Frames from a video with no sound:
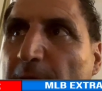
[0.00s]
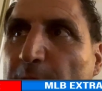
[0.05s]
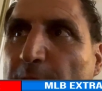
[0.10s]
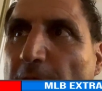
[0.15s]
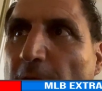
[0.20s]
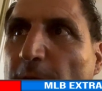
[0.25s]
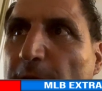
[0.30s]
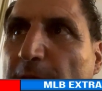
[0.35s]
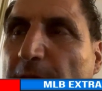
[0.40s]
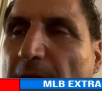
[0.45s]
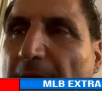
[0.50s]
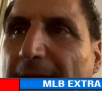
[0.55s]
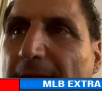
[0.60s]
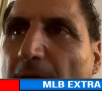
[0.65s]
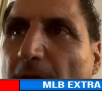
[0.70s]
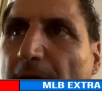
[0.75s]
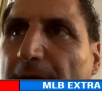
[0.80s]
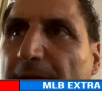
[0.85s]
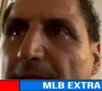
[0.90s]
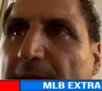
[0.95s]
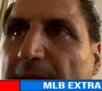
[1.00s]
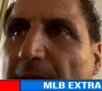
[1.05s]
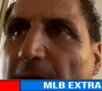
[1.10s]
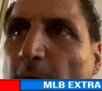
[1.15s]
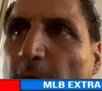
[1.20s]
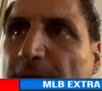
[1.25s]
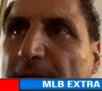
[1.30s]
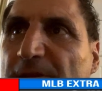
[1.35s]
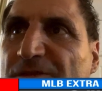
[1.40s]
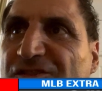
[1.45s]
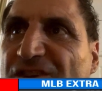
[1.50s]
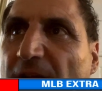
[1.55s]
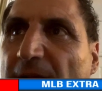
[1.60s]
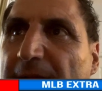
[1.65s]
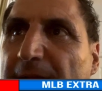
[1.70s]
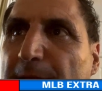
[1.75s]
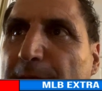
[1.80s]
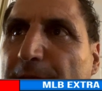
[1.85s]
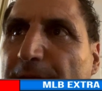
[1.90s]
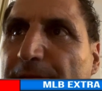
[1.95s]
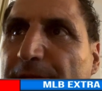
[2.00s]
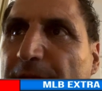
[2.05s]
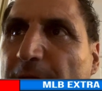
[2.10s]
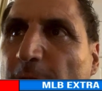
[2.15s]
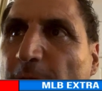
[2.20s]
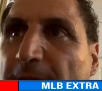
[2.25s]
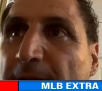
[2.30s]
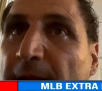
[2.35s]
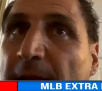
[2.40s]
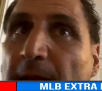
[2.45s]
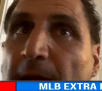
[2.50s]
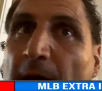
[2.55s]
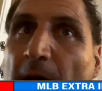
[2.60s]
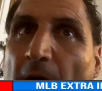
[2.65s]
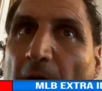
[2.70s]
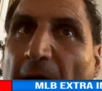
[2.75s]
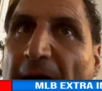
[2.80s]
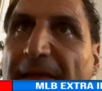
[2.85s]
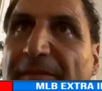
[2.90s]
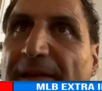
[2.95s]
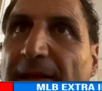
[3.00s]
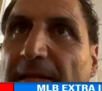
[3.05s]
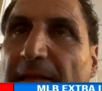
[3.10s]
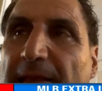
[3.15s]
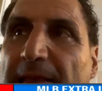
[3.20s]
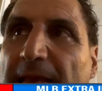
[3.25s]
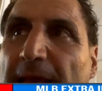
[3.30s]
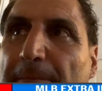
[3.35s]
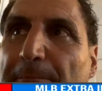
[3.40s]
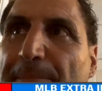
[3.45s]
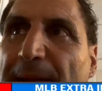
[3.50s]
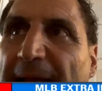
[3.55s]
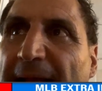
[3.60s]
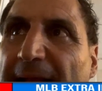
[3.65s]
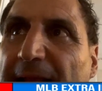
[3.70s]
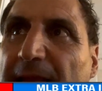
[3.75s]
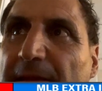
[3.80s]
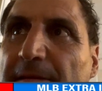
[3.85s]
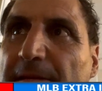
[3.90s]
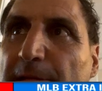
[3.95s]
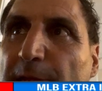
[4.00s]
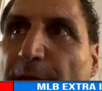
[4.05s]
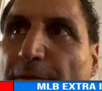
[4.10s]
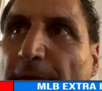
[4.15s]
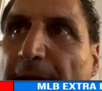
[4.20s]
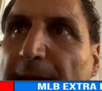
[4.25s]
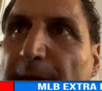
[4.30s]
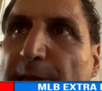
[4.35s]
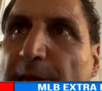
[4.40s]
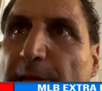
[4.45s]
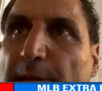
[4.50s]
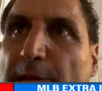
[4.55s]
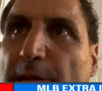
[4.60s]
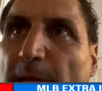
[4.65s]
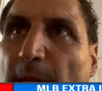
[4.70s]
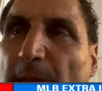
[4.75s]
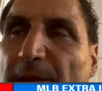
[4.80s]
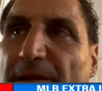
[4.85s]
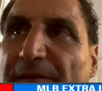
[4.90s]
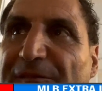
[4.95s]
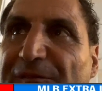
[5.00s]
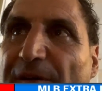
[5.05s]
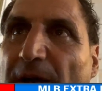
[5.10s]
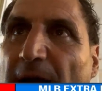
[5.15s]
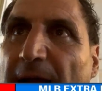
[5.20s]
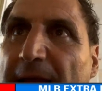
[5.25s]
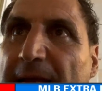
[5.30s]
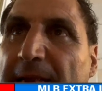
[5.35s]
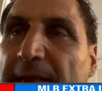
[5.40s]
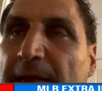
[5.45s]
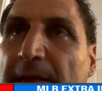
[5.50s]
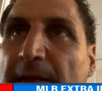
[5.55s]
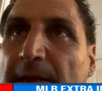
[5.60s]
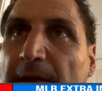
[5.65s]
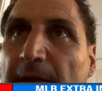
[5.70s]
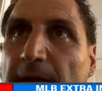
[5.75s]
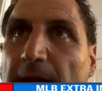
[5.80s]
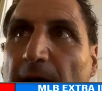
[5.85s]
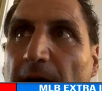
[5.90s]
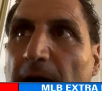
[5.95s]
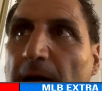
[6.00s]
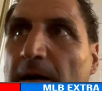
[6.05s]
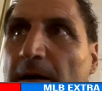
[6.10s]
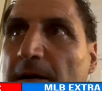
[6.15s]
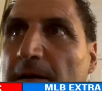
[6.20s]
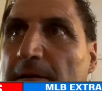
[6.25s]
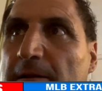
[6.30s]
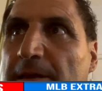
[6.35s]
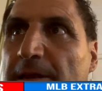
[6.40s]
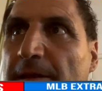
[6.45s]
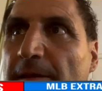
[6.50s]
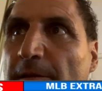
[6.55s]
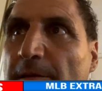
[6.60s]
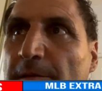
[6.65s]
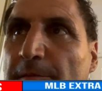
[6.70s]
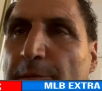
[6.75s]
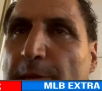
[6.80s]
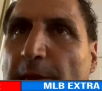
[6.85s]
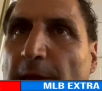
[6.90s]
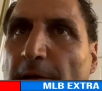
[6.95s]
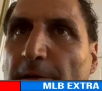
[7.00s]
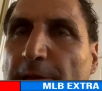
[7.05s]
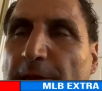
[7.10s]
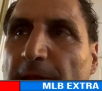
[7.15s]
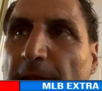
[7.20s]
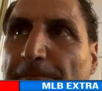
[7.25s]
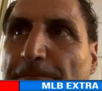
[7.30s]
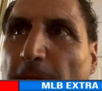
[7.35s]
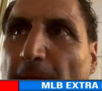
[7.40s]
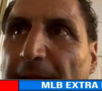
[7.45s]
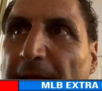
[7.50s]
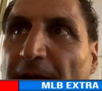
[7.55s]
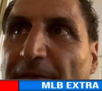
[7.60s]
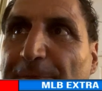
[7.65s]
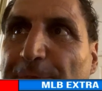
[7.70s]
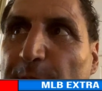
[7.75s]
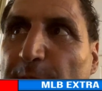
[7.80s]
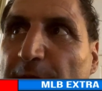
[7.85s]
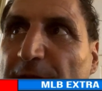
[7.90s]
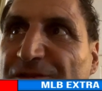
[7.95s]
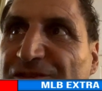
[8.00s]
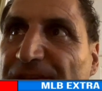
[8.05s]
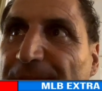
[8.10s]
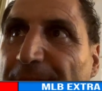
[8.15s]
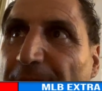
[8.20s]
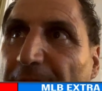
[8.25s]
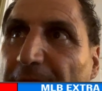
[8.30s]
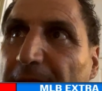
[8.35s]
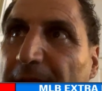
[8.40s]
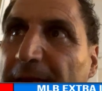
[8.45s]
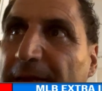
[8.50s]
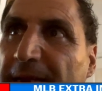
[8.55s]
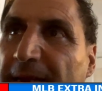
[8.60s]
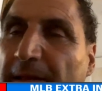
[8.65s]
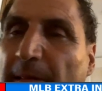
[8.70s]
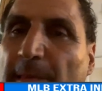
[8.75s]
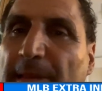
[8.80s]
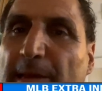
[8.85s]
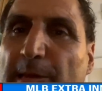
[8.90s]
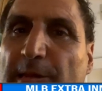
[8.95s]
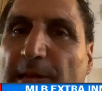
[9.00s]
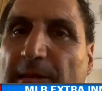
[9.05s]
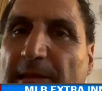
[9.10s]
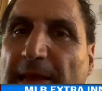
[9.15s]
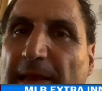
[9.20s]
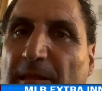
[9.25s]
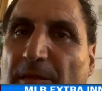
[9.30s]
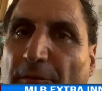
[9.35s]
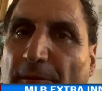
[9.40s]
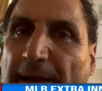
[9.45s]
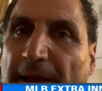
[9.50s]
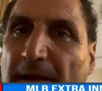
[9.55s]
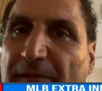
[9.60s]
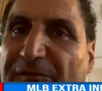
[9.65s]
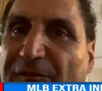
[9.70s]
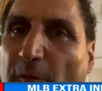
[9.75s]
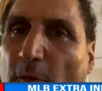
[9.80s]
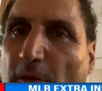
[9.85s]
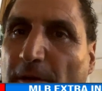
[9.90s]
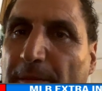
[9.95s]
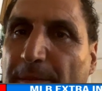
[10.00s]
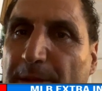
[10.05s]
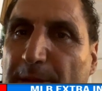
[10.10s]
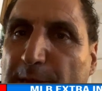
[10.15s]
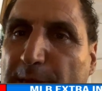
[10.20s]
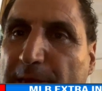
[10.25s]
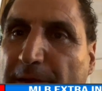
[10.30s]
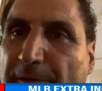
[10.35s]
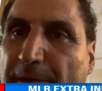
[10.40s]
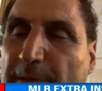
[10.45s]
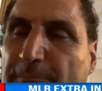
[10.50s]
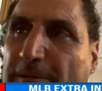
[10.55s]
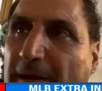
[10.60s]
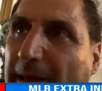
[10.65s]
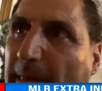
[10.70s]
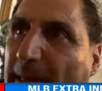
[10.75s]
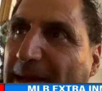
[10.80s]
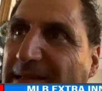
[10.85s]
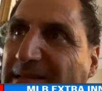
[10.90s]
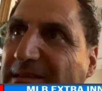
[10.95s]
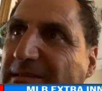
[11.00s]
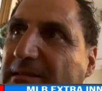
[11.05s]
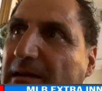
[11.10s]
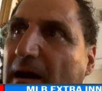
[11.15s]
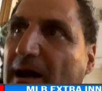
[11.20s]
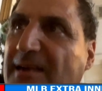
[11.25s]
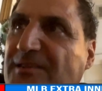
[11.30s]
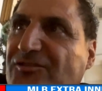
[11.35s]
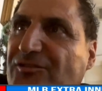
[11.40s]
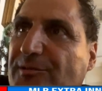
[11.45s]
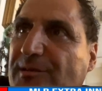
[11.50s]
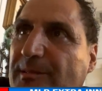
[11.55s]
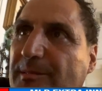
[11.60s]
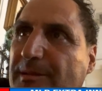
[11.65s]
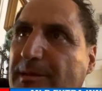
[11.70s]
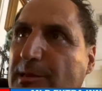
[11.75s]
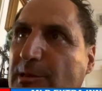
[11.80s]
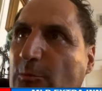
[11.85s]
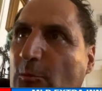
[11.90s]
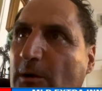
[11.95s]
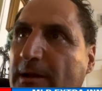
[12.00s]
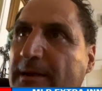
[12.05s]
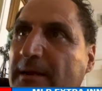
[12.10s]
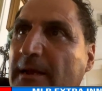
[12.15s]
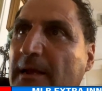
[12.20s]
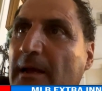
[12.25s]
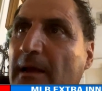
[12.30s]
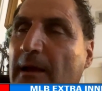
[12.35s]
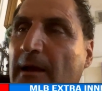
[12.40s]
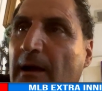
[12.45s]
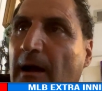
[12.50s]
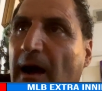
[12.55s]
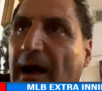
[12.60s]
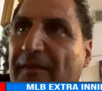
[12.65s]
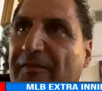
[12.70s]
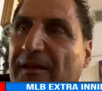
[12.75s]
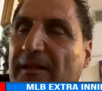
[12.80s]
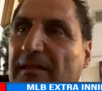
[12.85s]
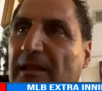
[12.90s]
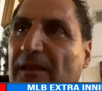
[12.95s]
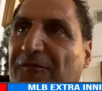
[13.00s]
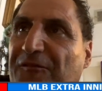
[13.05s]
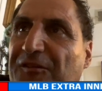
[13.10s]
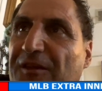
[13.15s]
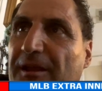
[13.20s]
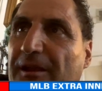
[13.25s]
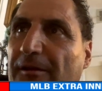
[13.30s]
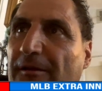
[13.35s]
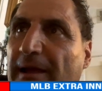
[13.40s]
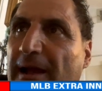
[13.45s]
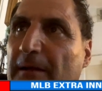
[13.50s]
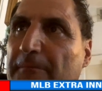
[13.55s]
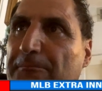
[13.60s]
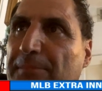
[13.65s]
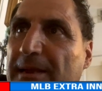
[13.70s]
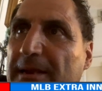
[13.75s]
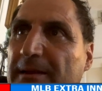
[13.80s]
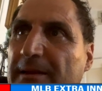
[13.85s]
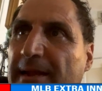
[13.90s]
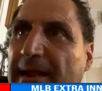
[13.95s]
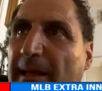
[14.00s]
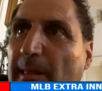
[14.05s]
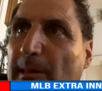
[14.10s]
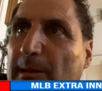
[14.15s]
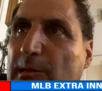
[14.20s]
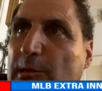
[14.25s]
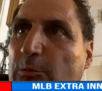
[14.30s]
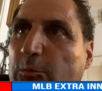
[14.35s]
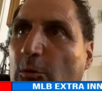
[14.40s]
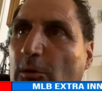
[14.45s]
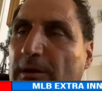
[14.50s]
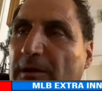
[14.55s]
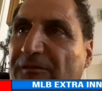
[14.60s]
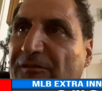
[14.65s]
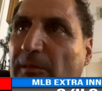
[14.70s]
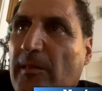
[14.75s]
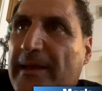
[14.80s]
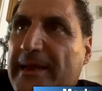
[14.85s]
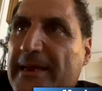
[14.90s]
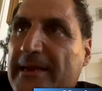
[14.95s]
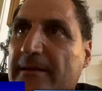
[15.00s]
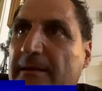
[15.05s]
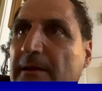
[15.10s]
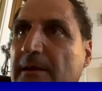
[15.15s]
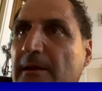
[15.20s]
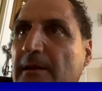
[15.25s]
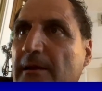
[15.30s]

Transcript: So it's kind of hard to tell what the Giants are doing. I think to get back in this race and solidify, uh, you know, themselves in the playoff position, they're going to need at least to take three out of four in this series. But I like the Dodgers in this one. I think they figured out beating Alex Wood of late